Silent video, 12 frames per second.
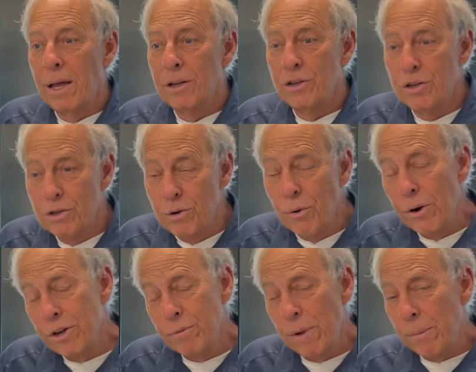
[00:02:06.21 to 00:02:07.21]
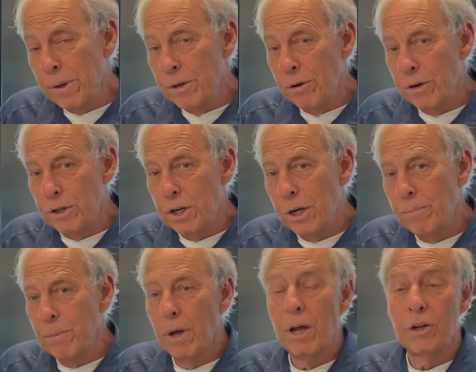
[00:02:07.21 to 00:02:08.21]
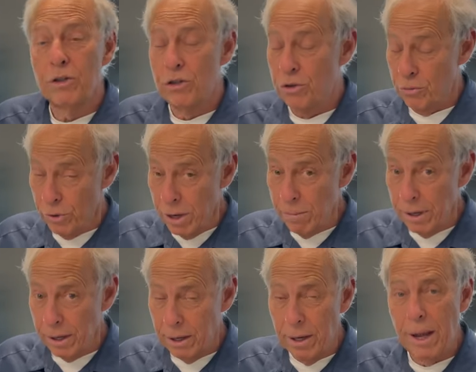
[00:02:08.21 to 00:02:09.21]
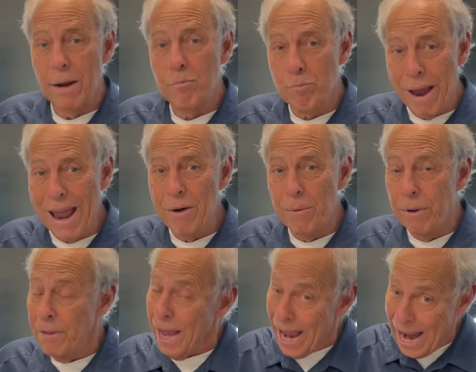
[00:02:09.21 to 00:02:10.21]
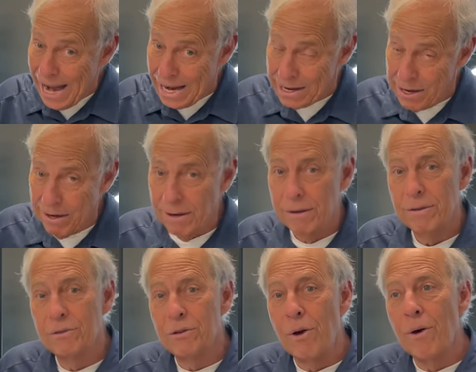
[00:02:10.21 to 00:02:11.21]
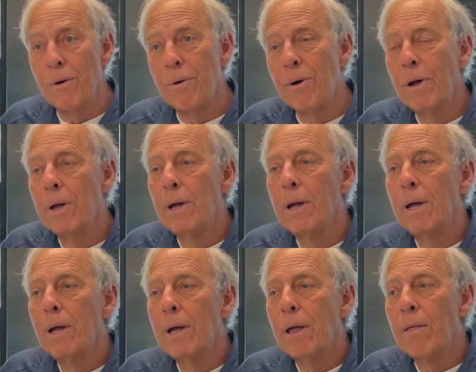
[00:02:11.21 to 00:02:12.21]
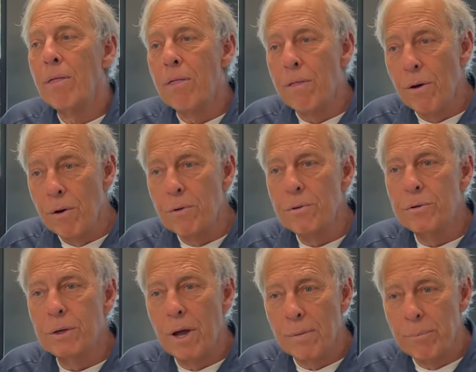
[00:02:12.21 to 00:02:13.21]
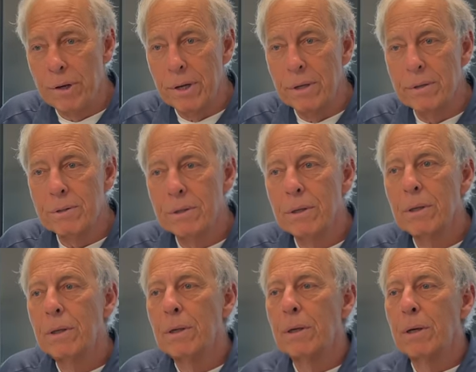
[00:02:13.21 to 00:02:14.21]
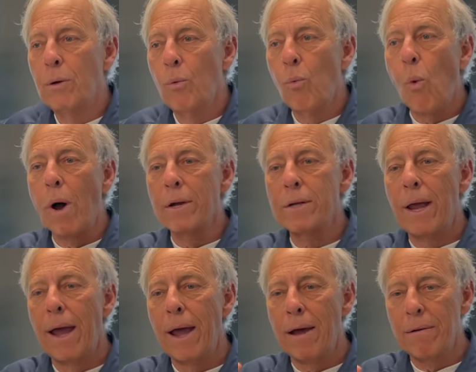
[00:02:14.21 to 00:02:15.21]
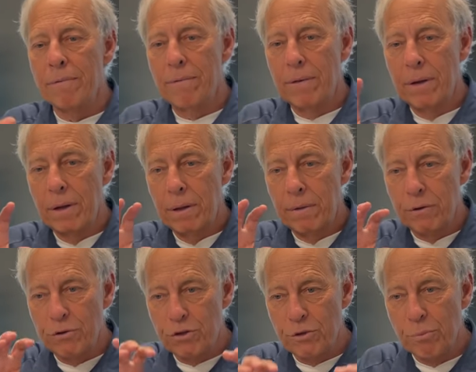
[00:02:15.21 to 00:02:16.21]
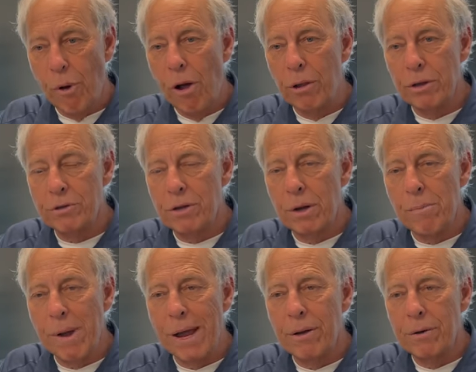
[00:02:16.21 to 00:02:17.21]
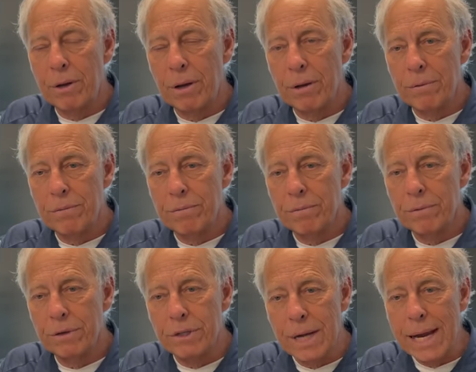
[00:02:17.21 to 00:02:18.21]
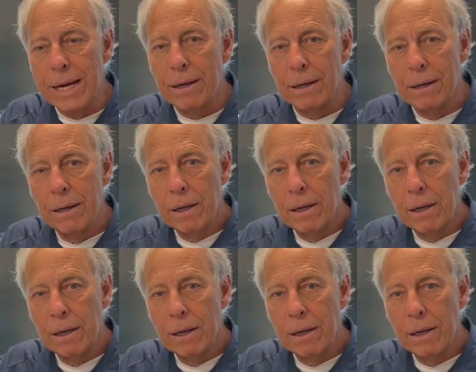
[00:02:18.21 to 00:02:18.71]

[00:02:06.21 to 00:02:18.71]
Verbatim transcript: Storage may be dirt cheap, streaming and bandwidth ain't. So those companies want to have the smallest amount of data